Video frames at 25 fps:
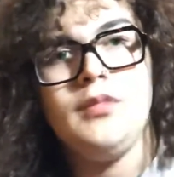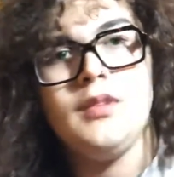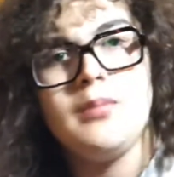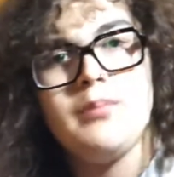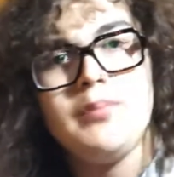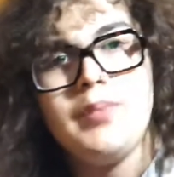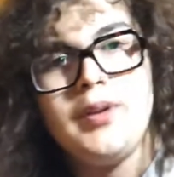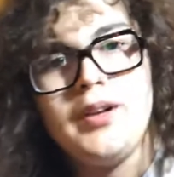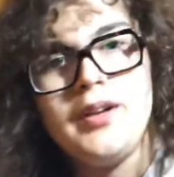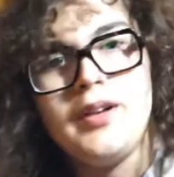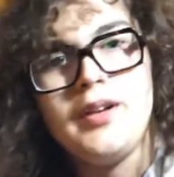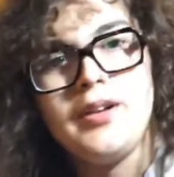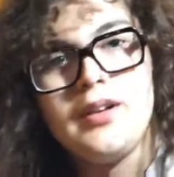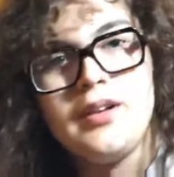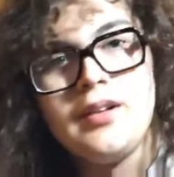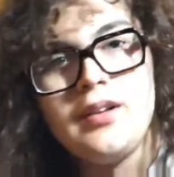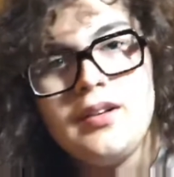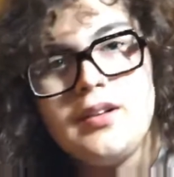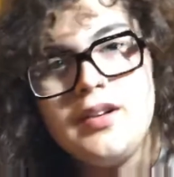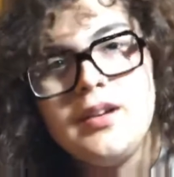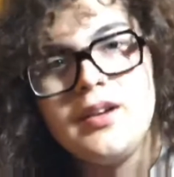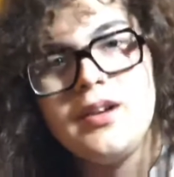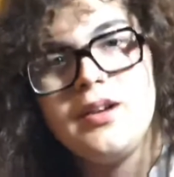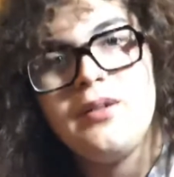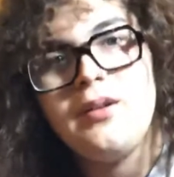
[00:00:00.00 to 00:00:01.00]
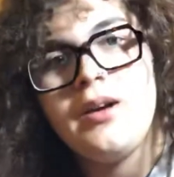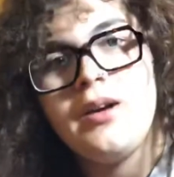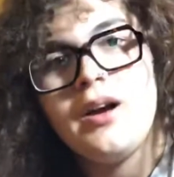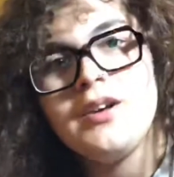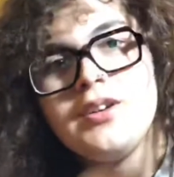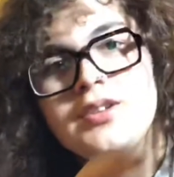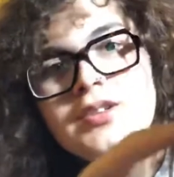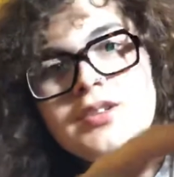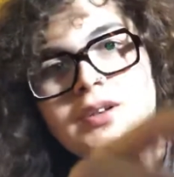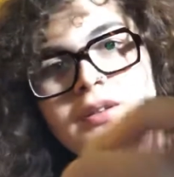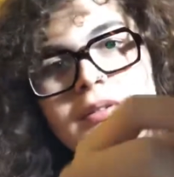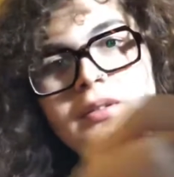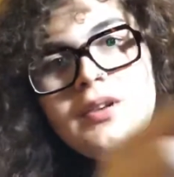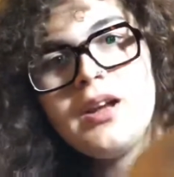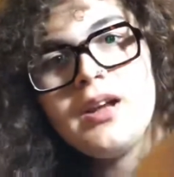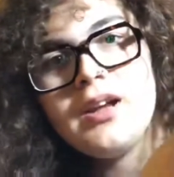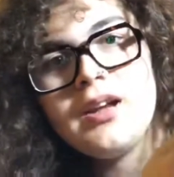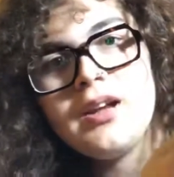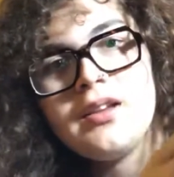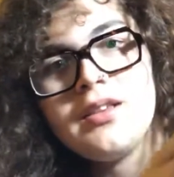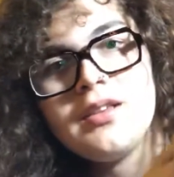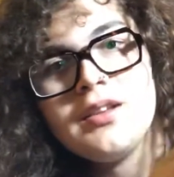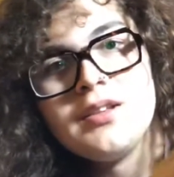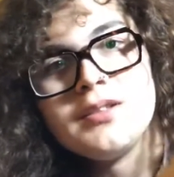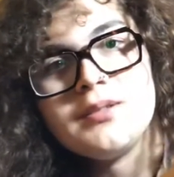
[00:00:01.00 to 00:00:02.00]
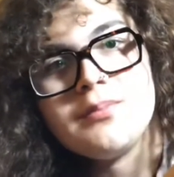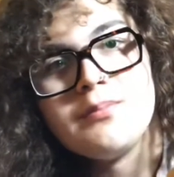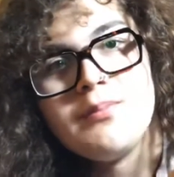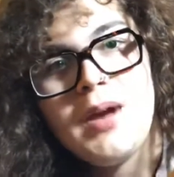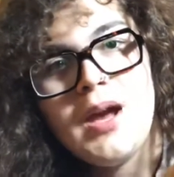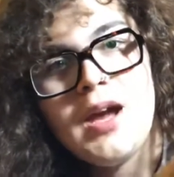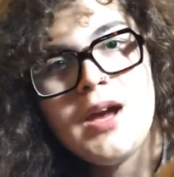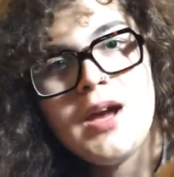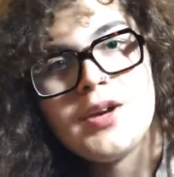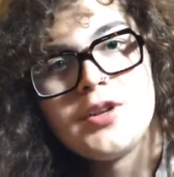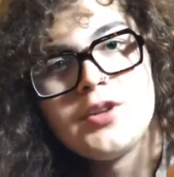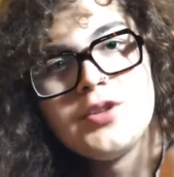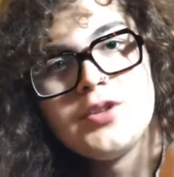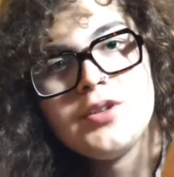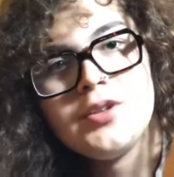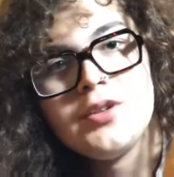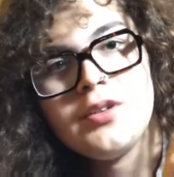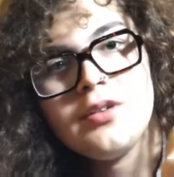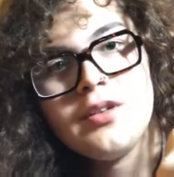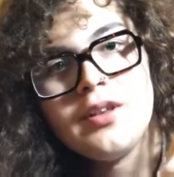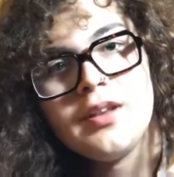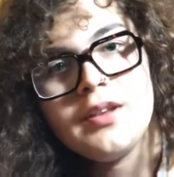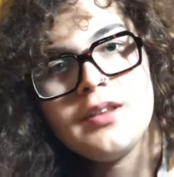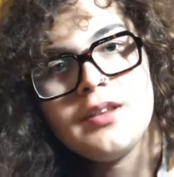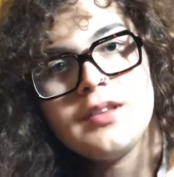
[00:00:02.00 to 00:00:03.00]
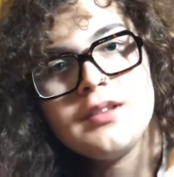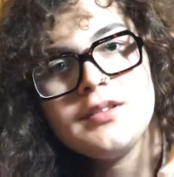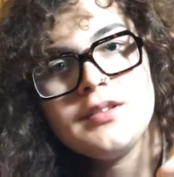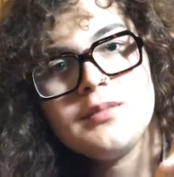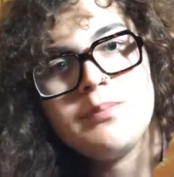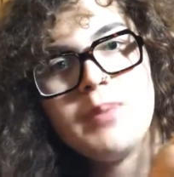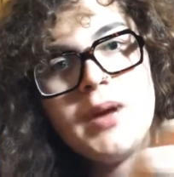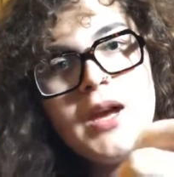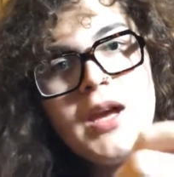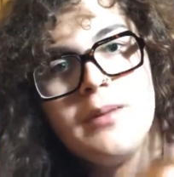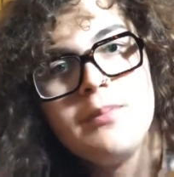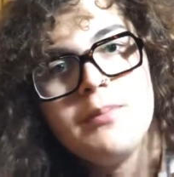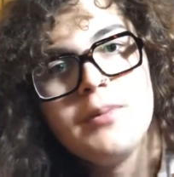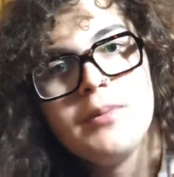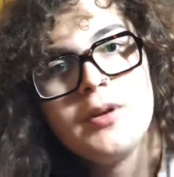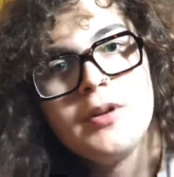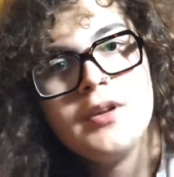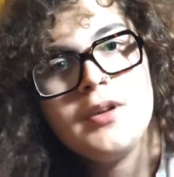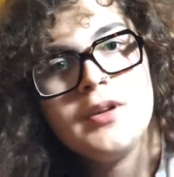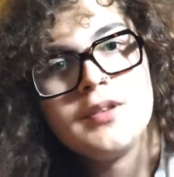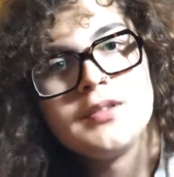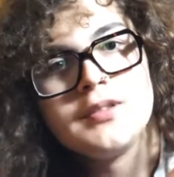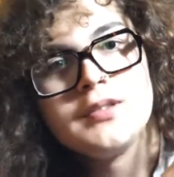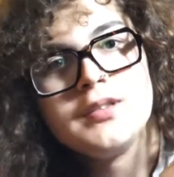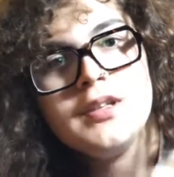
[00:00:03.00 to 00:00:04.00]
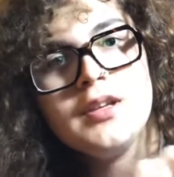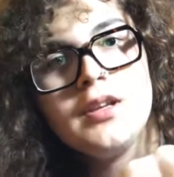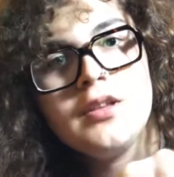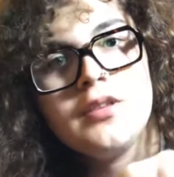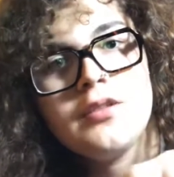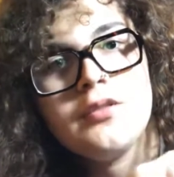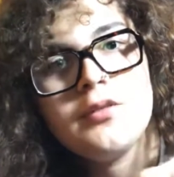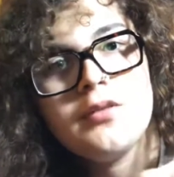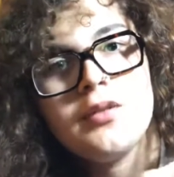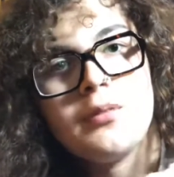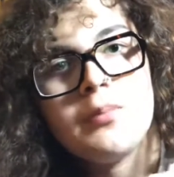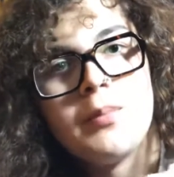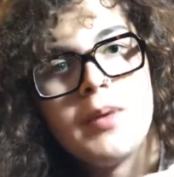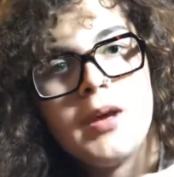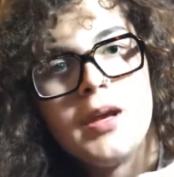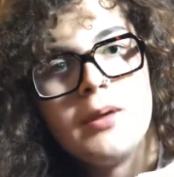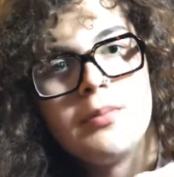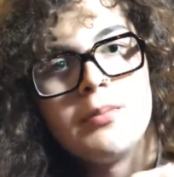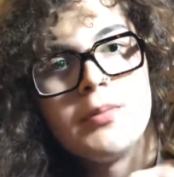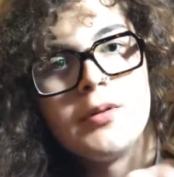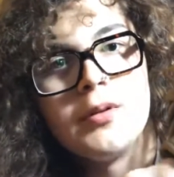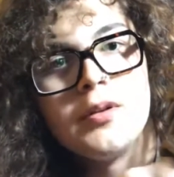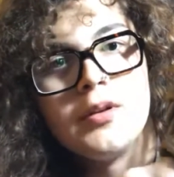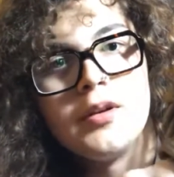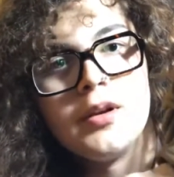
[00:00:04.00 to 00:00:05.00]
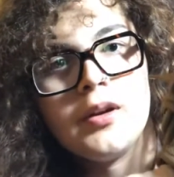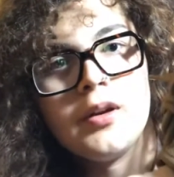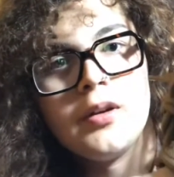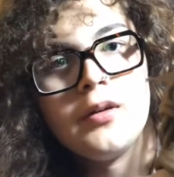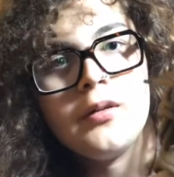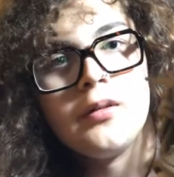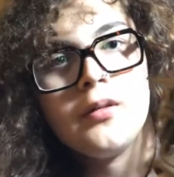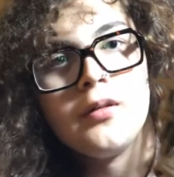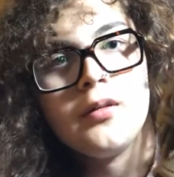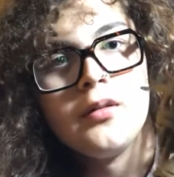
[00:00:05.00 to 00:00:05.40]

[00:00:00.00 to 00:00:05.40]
But you know, I just don't like this mesh. Like this paper, you can see through the paper, you know?